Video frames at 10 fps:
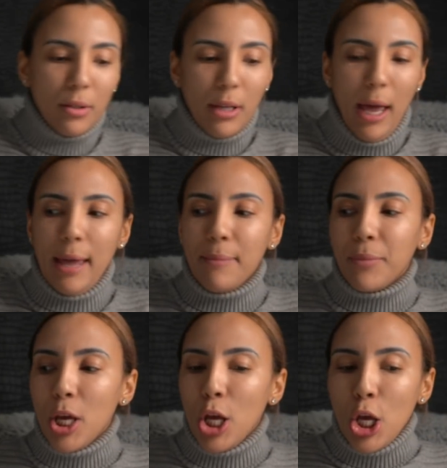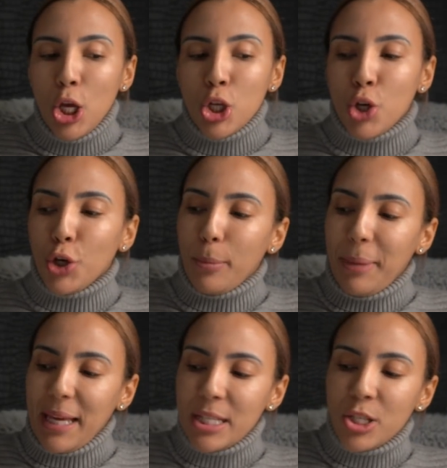Okay, so your
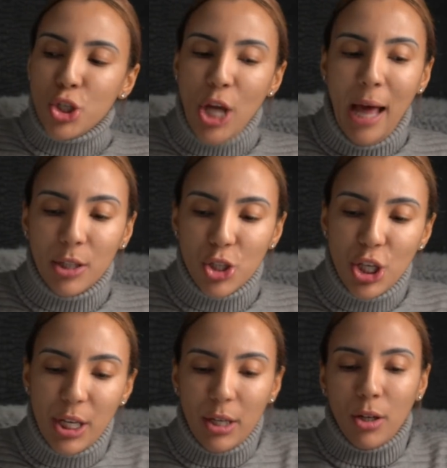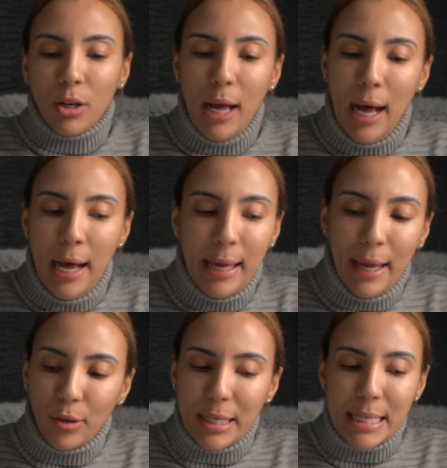biggest challenge here,
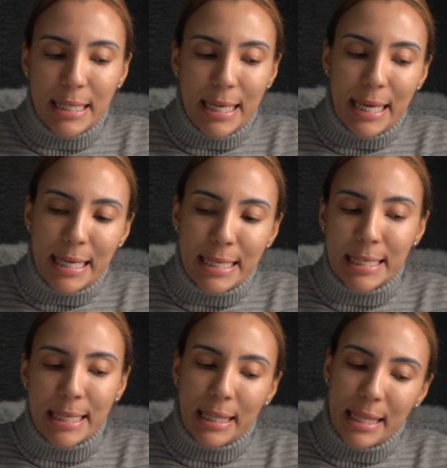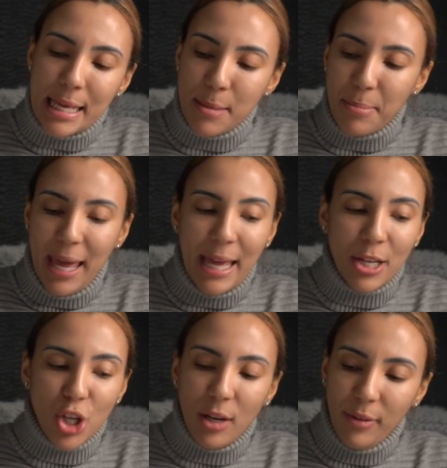Aries, is the
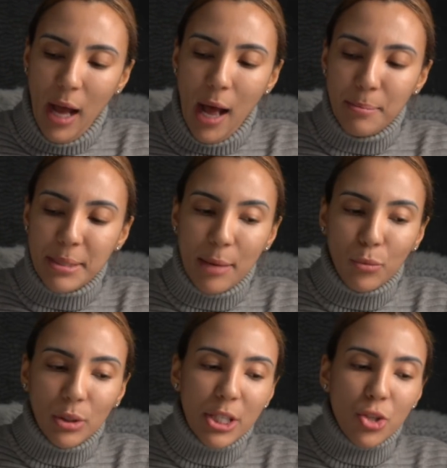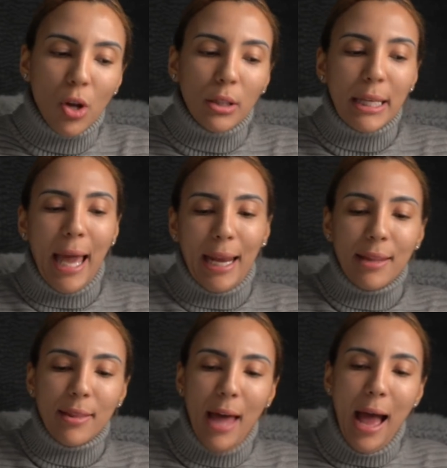Page of Cups. I'm really strongly
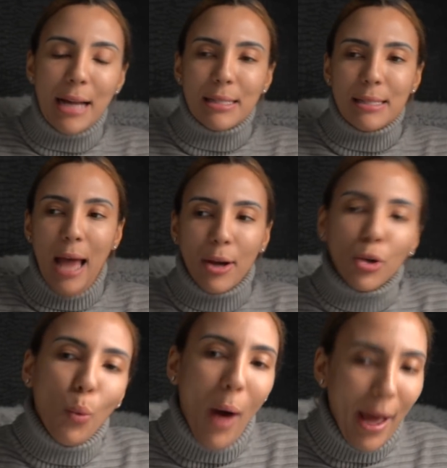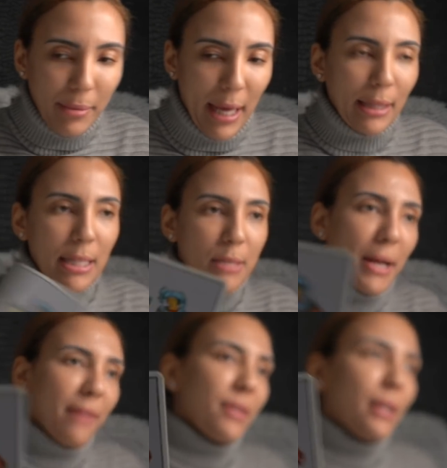getting that. I don't know why I'm getting this,
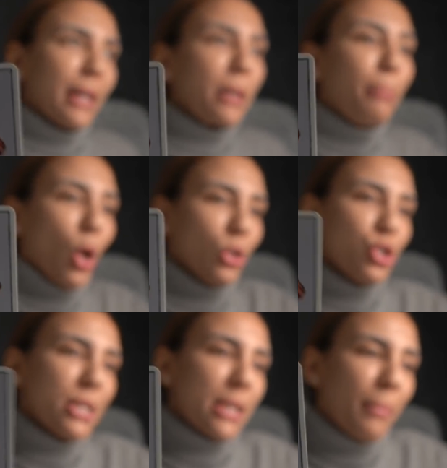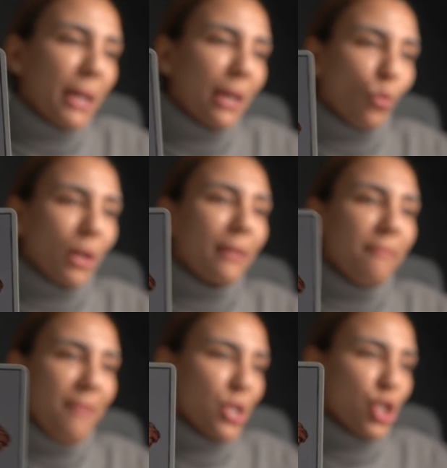but I feel like an apology is coming in, or a
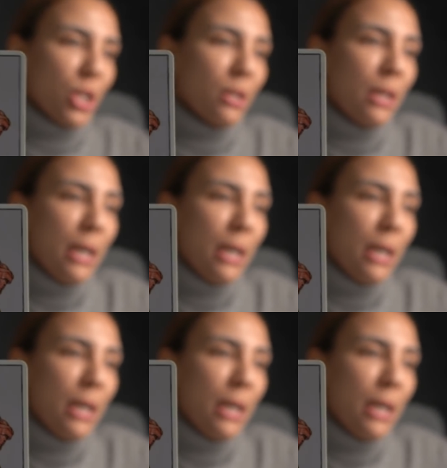confession.